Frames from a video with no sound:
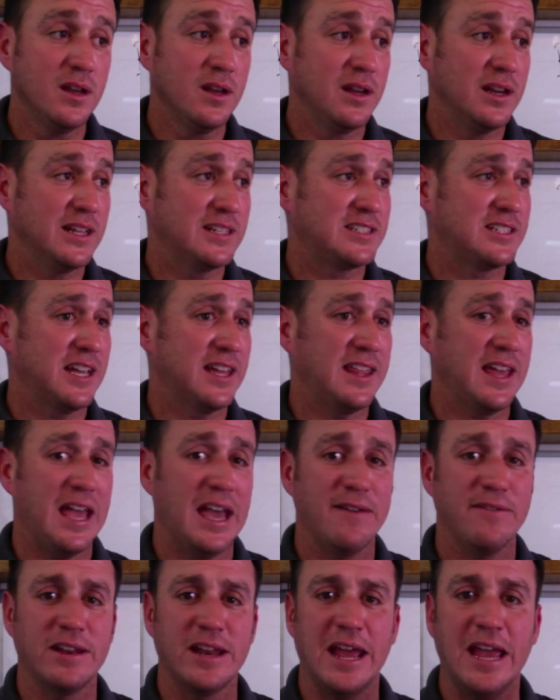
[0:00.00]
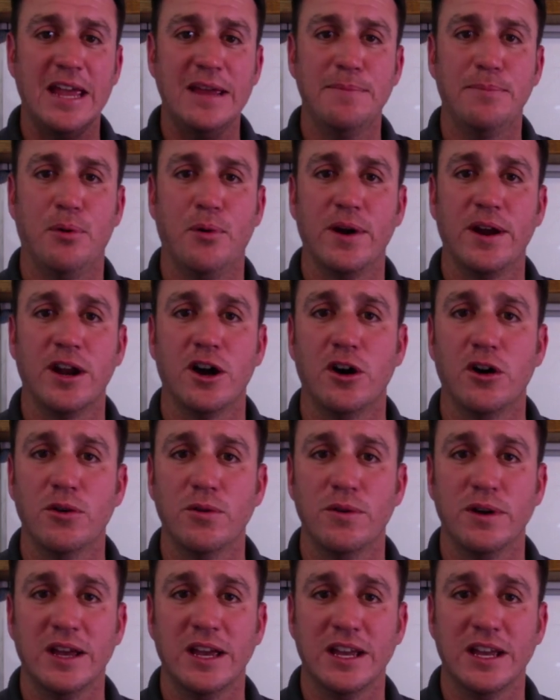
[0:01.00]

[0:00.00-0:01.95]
let's say they have an 8.0